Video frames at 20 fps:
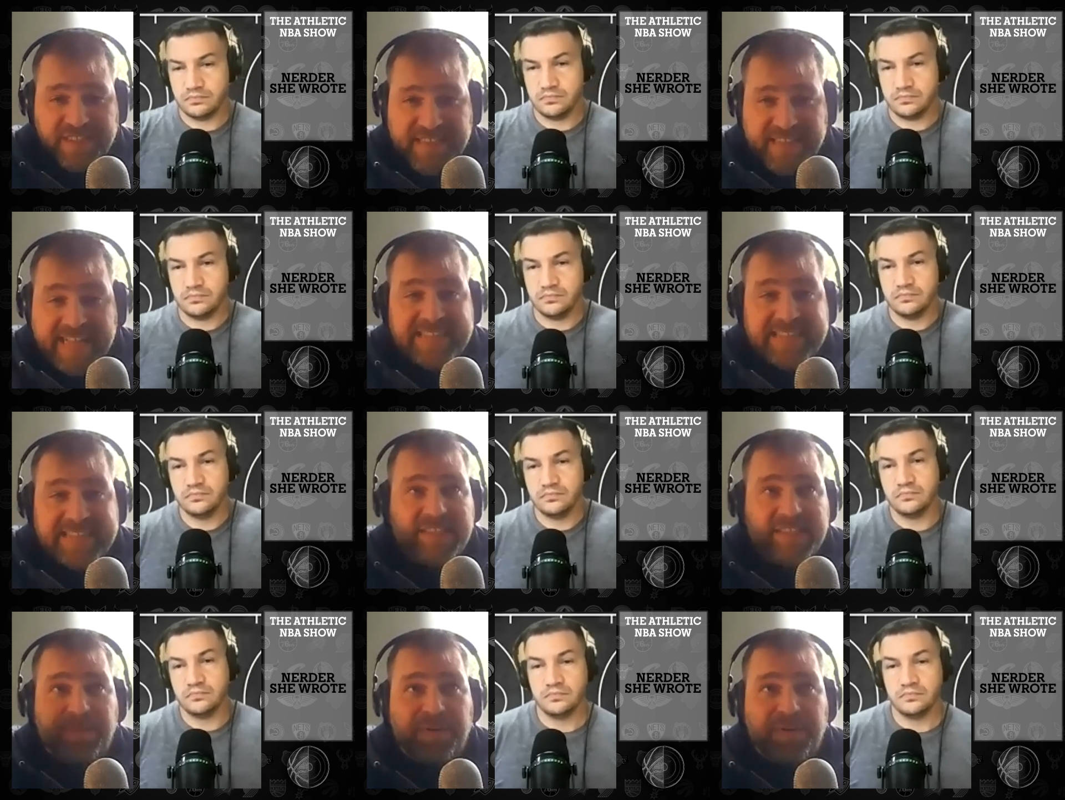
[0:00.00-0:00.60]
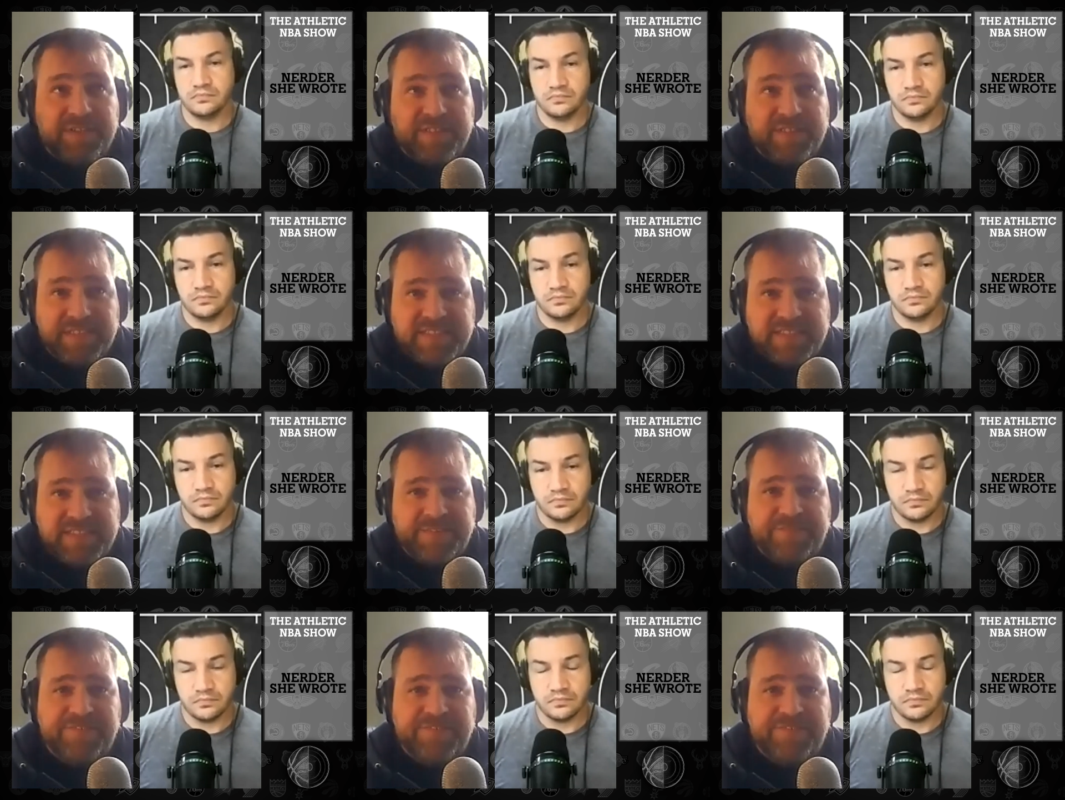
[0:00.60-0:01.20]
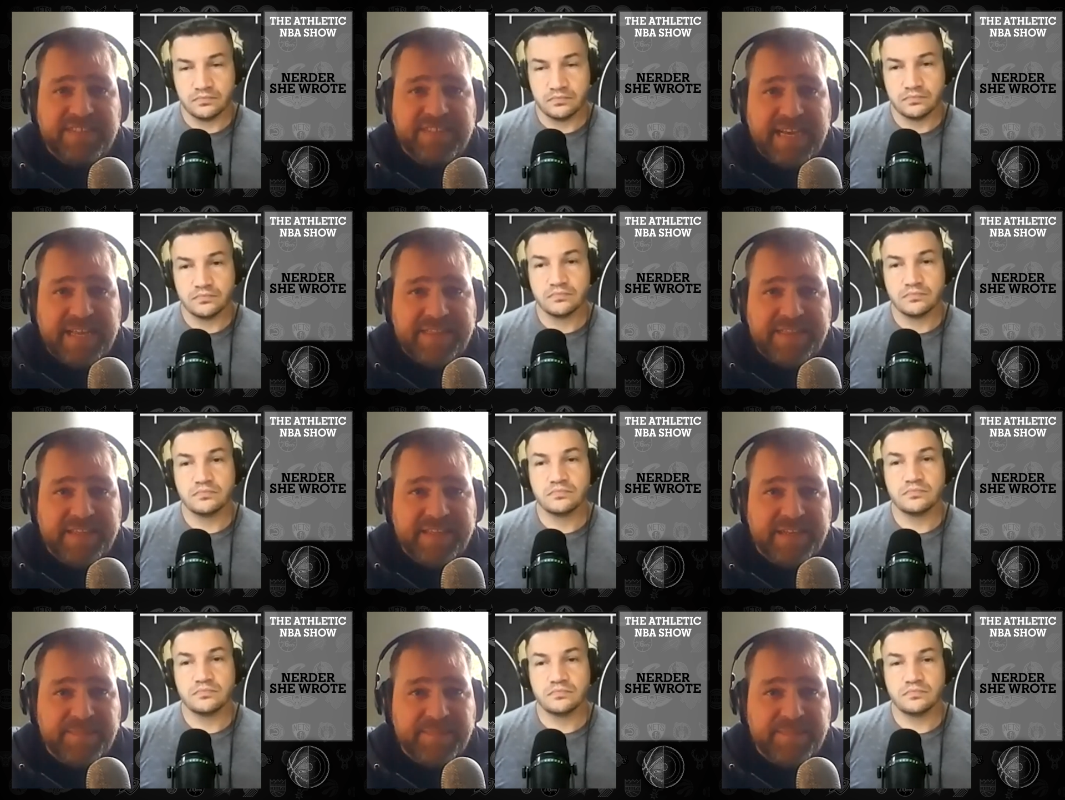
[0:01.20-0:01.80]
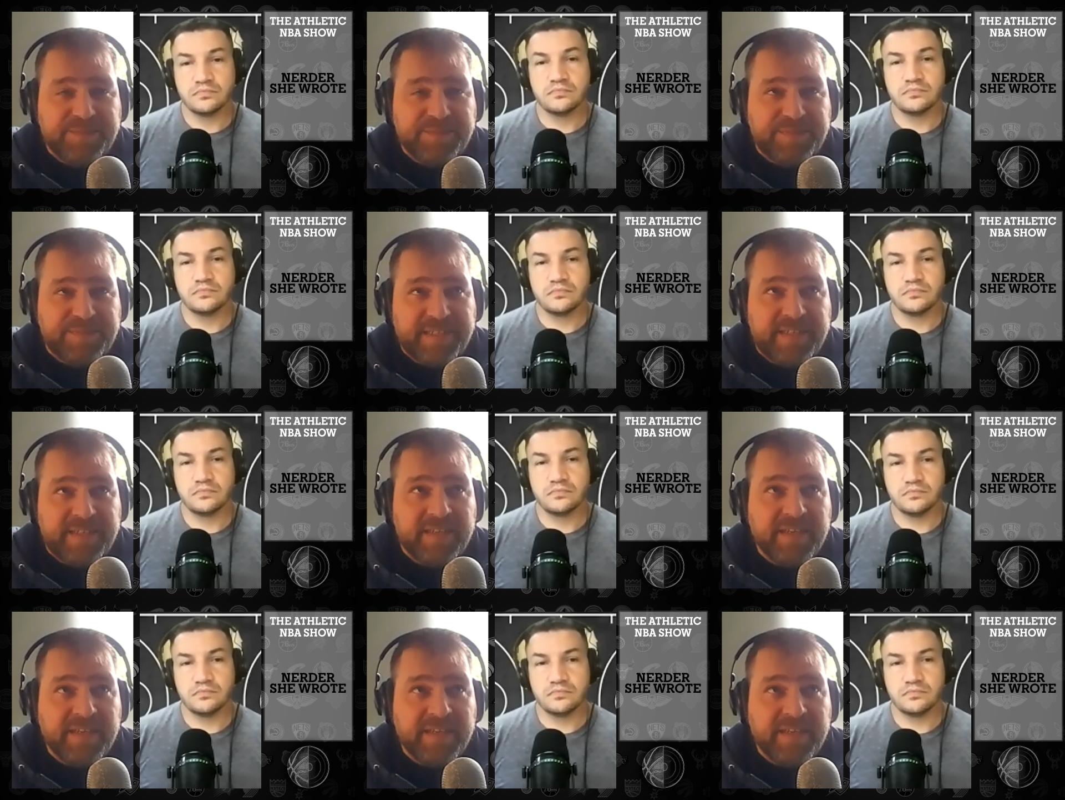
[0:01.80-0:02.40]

Speaker 1: That's the part that's different, I think, between